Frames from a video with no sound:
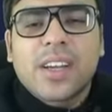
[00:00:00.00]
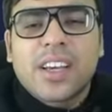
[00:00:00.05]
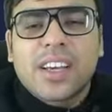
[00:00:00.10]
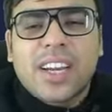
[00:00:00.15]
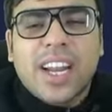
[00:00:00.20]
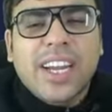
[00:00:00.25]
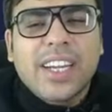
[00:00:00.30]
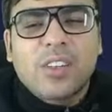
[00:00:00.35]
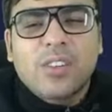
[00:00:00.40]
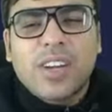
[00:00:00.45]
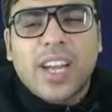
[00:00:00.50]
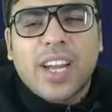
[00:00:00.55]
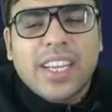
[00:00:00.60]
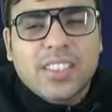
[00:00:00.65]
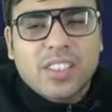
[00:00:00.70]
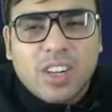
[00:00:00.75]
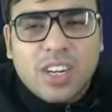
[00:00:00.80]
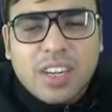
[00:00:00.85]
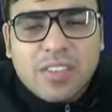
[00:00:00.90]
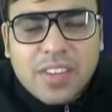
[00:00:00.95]
right to die is
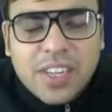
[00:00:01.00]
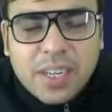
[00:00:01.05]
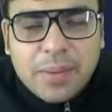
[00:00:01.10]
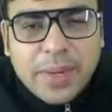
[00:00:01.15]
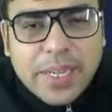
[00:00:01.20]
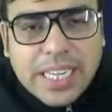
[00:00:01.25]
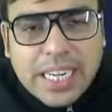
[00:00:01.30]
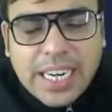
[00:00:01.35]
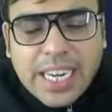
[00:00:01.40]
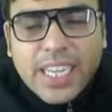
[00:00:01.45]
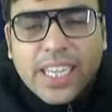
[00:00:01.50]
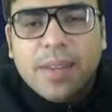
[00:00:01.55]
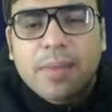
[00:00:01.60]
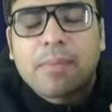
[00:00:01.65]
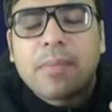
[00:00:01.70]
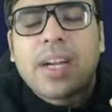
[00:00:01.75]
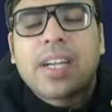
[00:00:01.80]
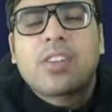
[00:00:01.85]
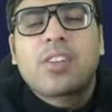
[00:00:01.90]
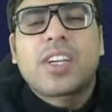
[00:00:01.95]
not a fundamental right,
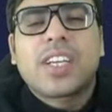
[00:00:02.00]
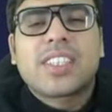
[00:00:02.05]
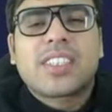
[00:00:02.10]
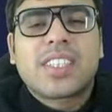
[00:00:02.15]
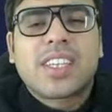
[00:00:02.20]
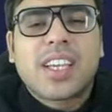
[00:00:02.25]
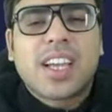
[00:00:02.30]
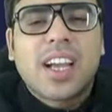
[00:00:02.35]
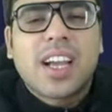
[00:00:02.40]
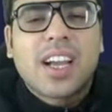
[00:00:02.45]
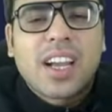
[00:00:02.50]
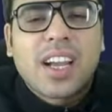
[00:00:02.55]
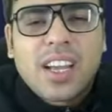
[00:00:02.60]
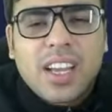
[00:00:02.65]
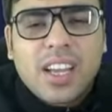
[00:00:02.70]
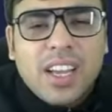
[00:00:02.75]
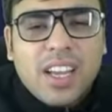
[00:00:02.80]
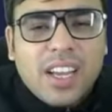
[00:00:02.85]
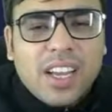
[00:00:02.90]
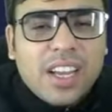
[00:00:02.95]
but you can say
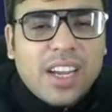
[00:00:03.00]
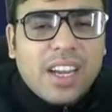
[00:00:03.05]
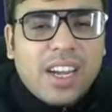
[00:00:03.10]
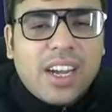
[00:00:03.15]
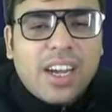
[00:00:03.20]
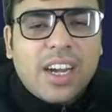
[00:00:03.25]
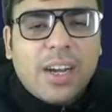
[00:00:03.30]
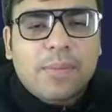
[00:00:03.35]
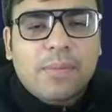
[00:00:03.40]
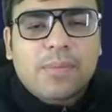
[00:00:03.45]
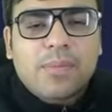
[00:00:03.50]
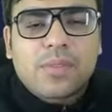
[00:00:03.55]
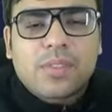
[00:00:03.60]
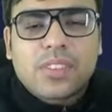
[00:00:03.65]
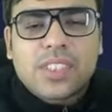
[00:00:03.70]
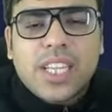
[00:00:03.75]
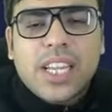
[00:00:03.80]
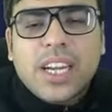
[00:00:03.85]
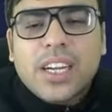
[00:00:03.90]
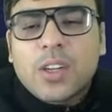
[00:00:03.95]

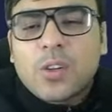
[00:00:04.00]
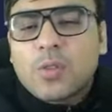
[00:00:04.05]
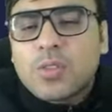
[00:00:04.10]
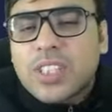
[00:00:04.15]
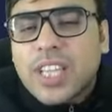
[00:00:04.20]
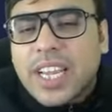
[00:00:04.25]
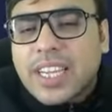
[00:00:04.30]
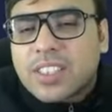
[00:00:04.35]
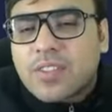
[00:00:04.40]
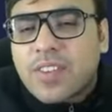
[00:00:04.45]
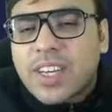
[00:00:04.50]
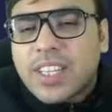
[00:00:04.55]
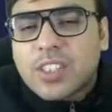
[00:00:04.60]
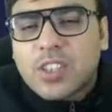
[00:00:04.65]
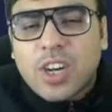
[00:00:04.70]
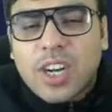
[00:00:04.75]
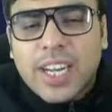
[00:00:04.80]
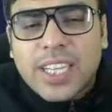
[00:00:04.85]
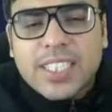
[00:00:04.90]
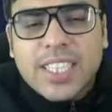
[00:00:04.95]
there are two things. One is
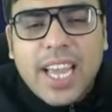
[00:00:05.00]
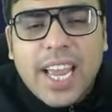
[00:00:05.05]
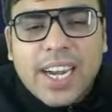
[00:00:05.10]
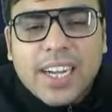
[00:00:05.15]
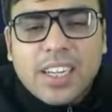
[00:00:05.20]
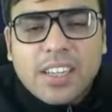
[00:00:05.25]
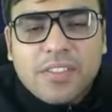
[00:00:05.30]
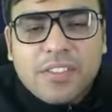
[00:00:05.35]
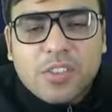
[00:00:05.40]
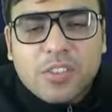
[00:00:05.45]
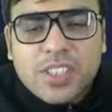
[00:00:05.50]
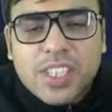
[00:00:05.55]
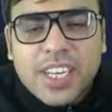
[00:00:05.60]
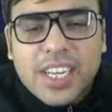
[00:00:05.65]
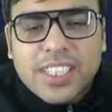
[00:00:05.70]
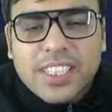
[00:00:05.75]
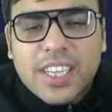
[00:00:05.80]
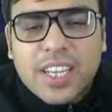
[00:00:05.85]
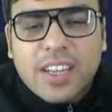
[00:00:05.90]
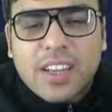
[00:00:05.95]
called as active
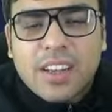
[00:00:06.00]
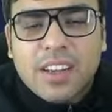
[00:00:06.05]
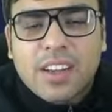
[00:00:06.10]
euthanasia,